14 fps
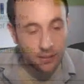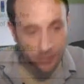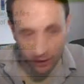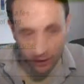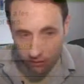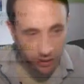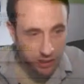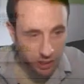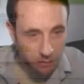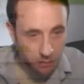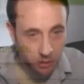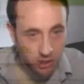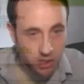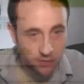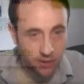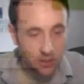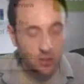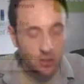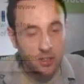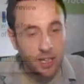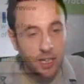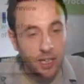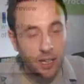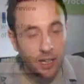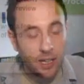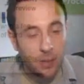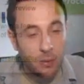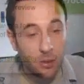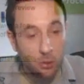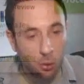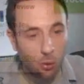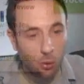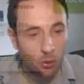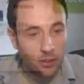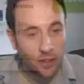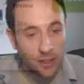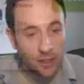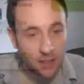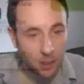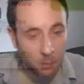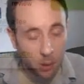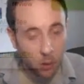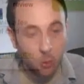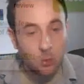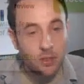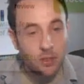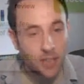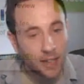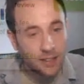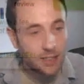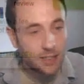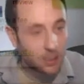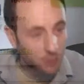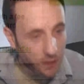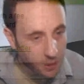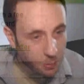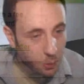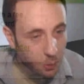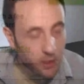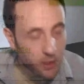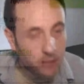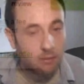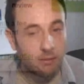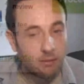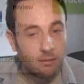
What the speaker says: Didn't read too much of it. As long as they were drawn to things like the bold text here at this point,